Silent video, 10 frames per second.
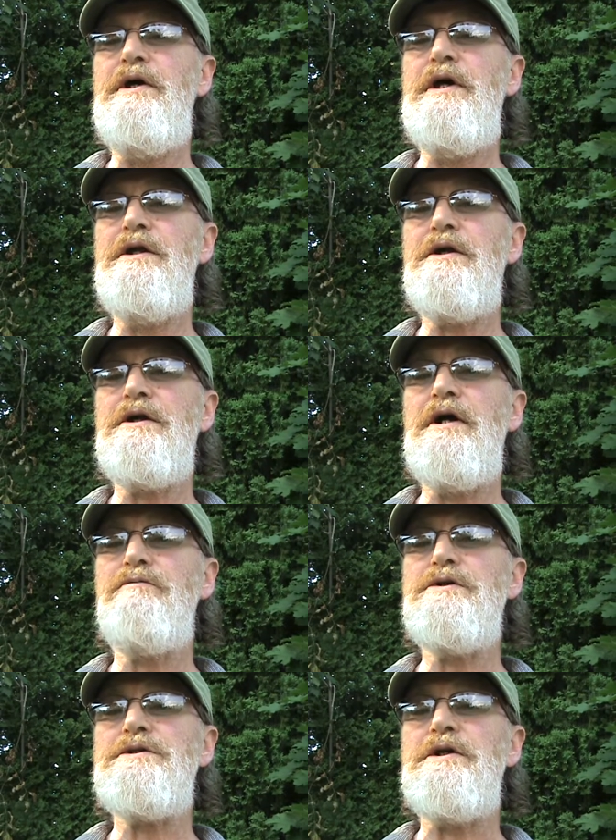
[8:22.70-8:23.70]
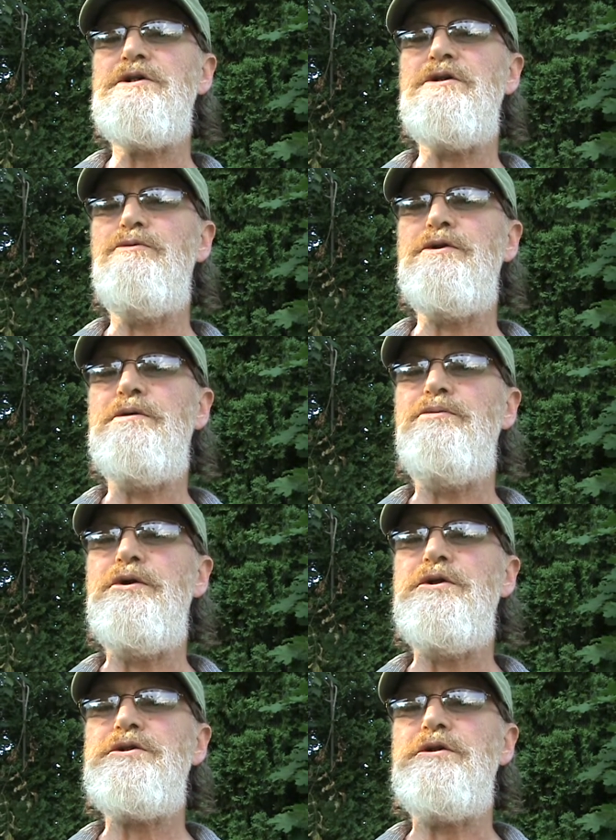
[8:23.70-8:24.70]
in a conversation with a
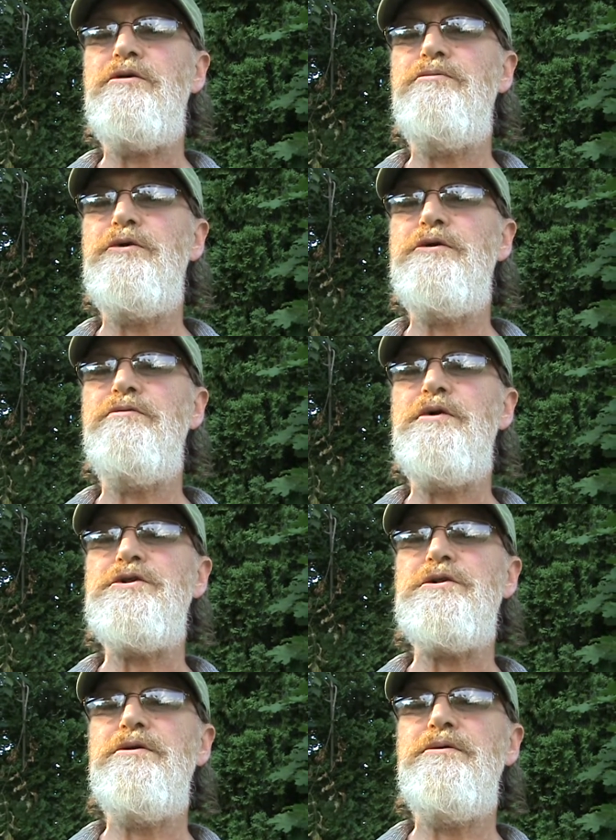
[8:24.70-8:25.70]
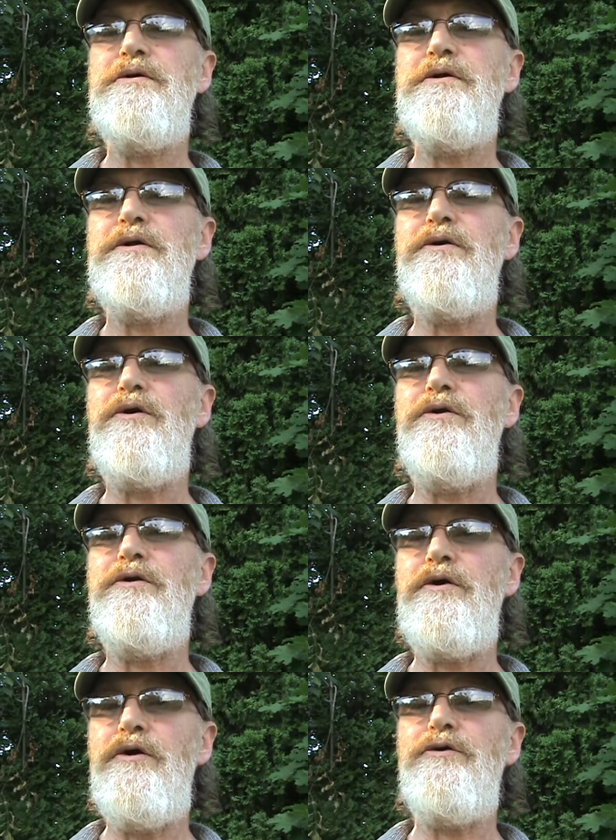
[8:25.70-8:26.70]
British government official
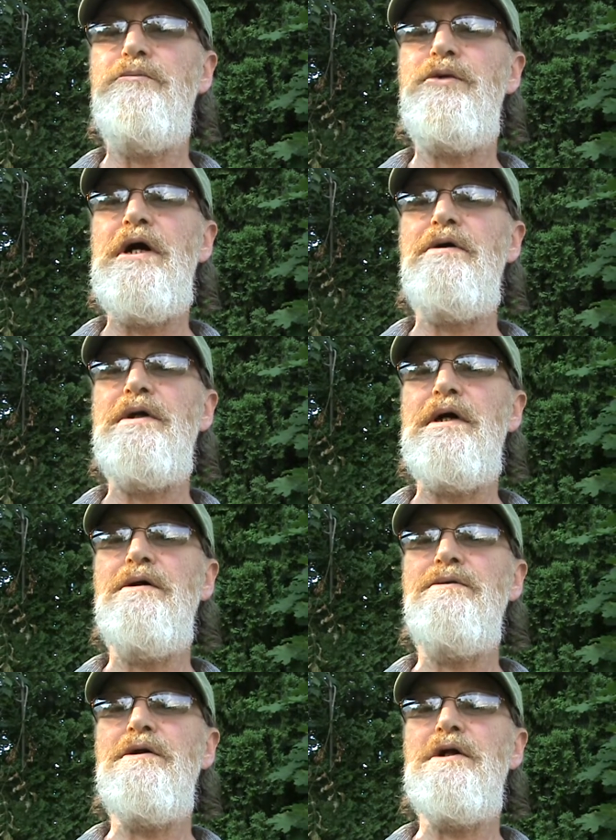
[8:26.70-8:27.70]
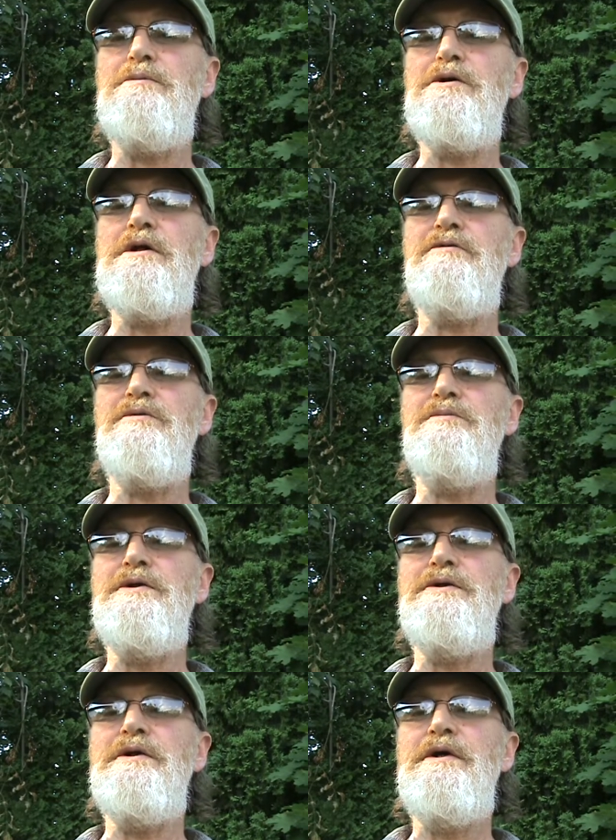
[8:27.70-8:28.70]
under Gordon Brown now, the Labour
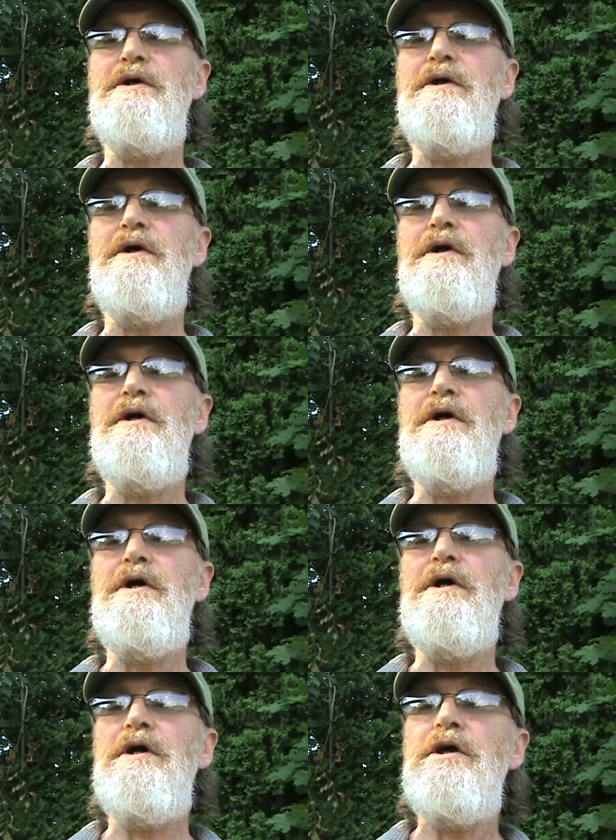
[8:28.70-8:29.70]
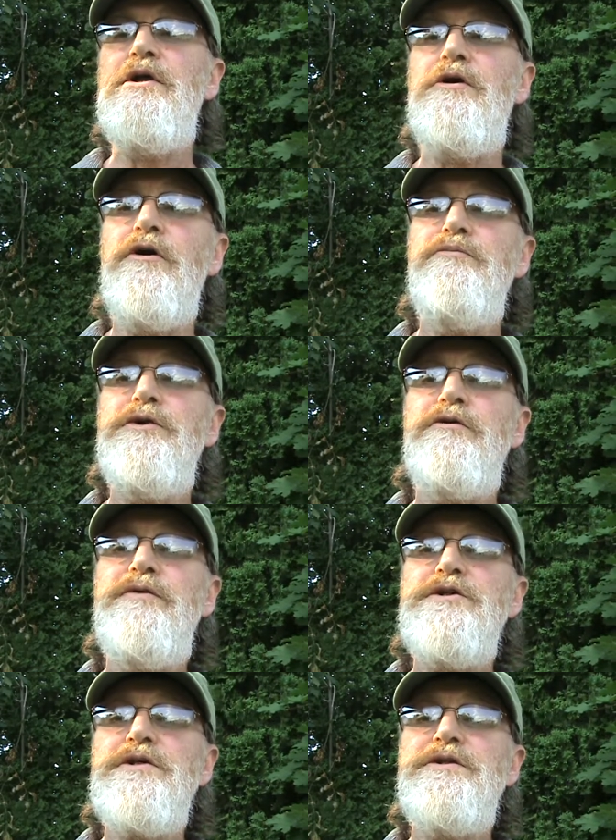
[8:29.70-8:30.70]
government, the government
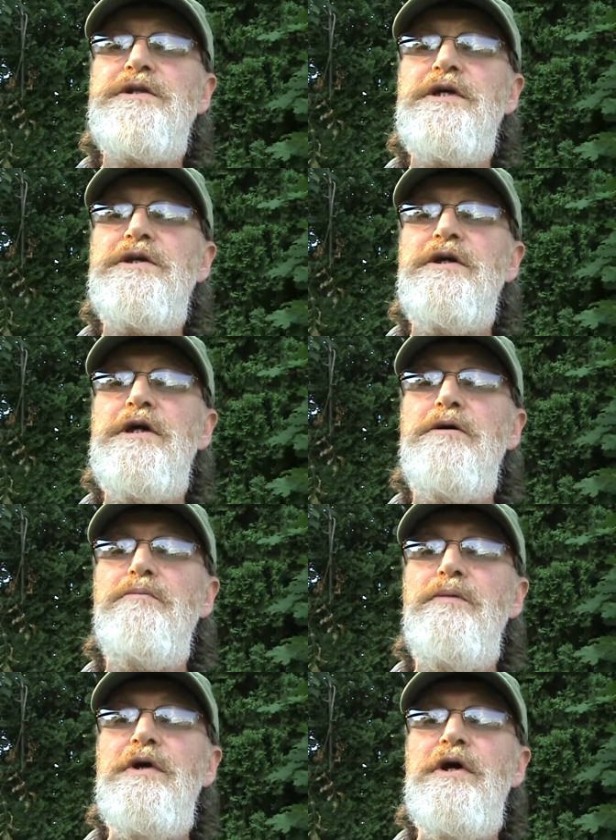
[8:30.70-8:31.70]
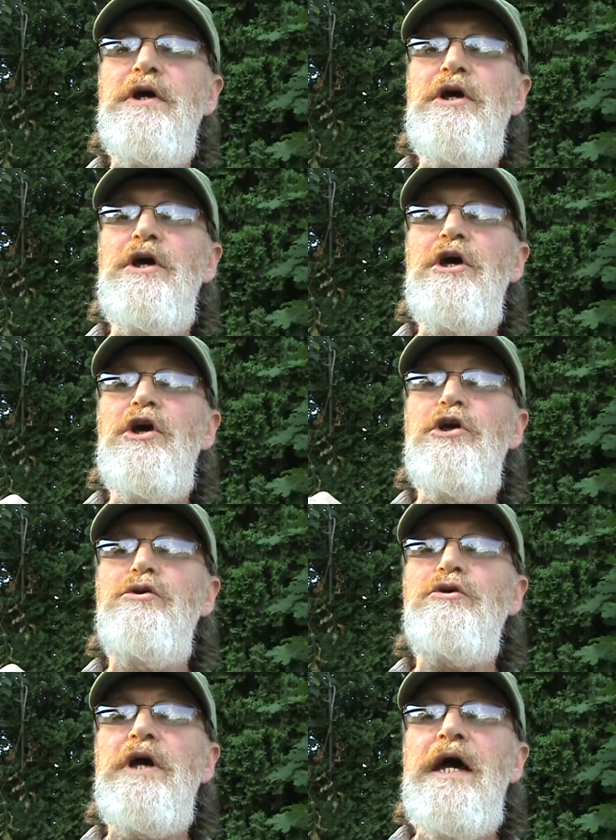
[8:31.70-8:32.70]
official said to him,
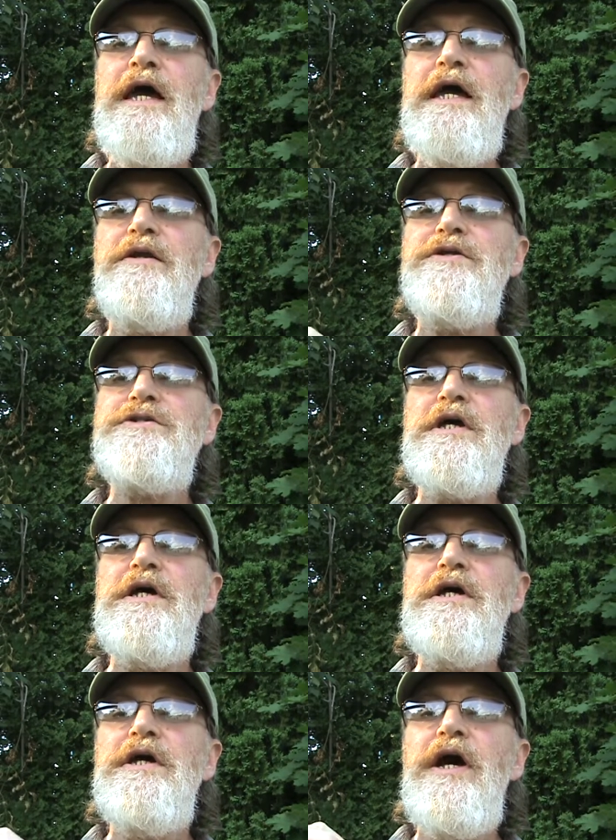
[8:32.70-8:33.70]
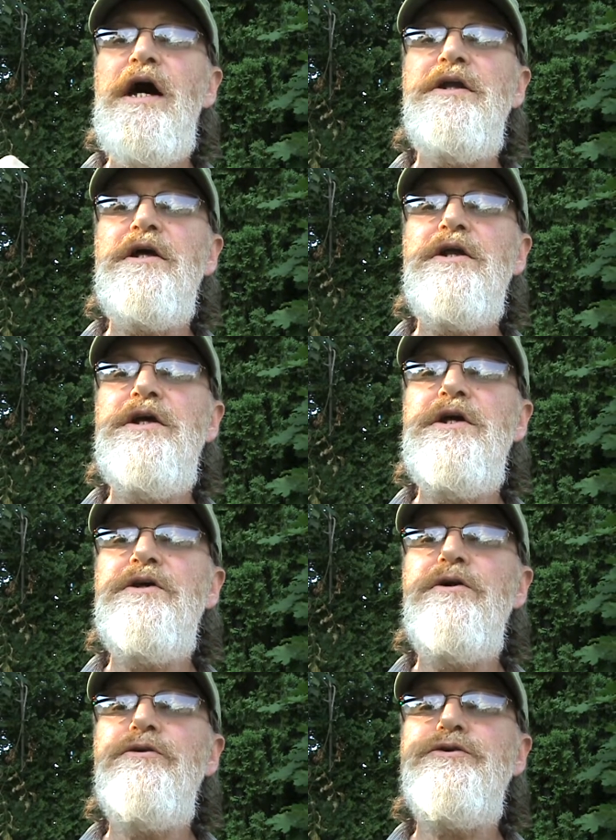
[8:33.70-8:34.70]
You can't say an
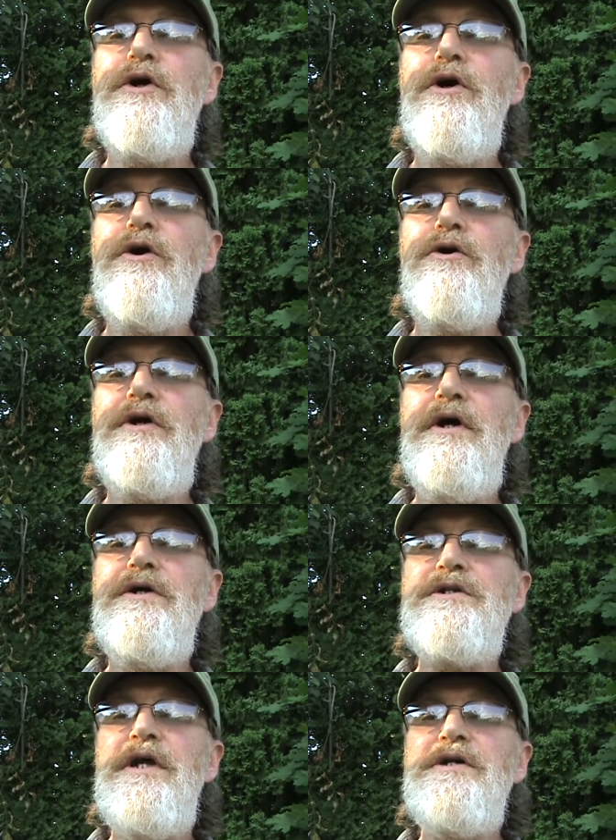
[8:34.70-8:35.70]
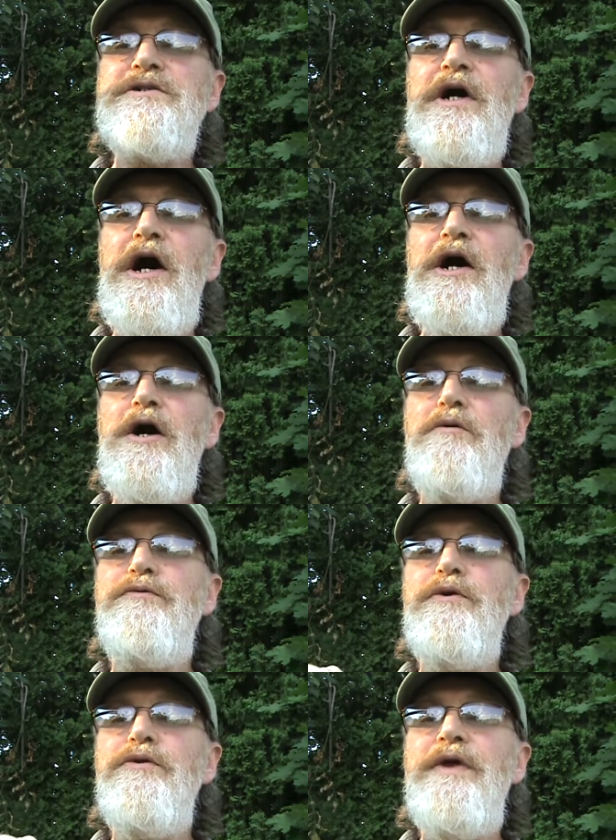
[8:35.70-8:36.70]
illegal drug is less
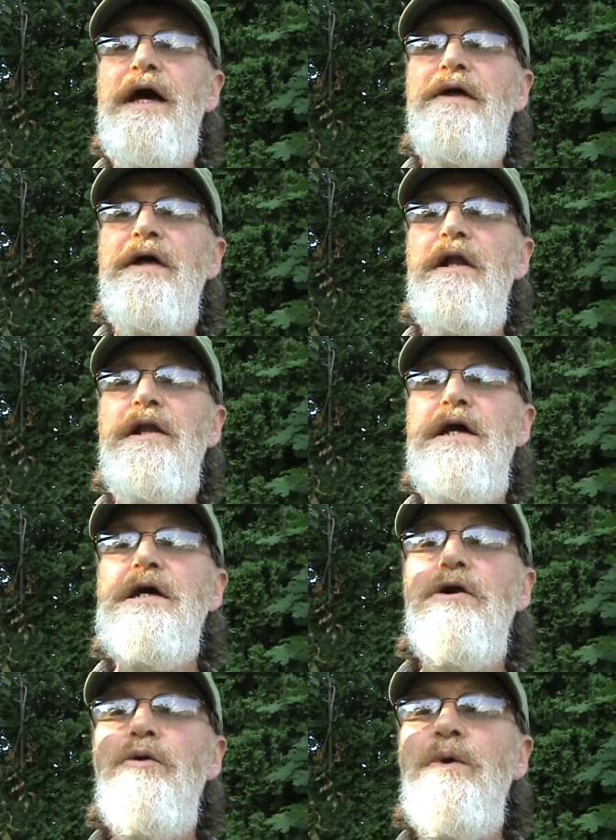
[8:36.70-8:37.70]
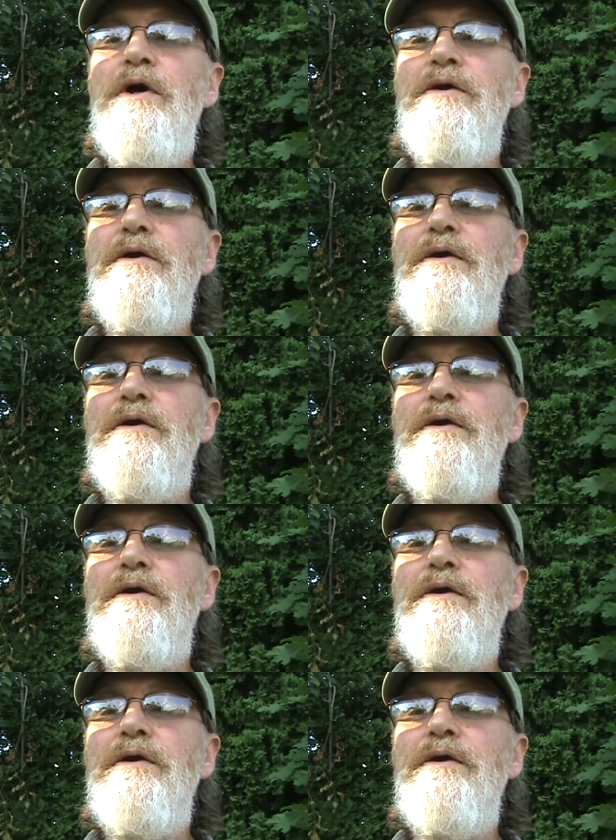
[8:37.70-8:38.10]
harmful than a legal one.